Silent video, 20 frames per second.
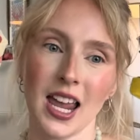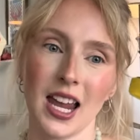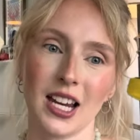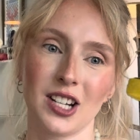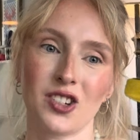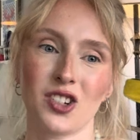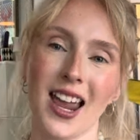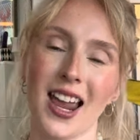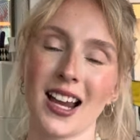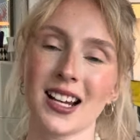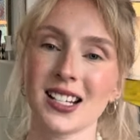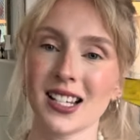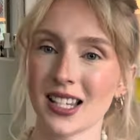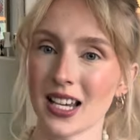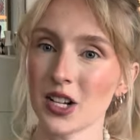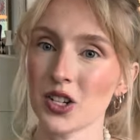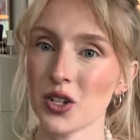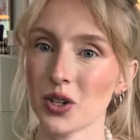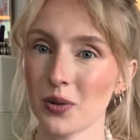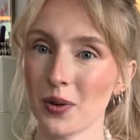and just
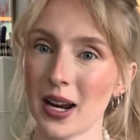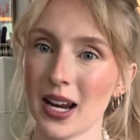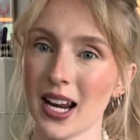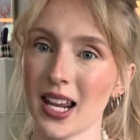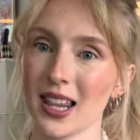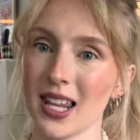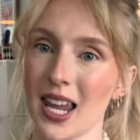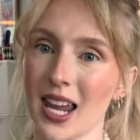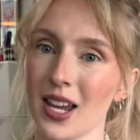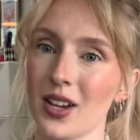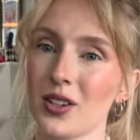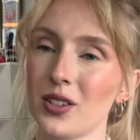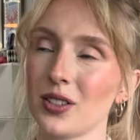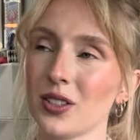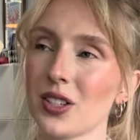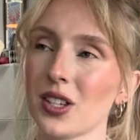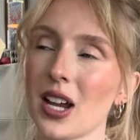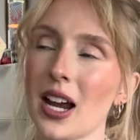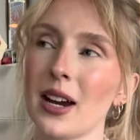accentuating the ankles.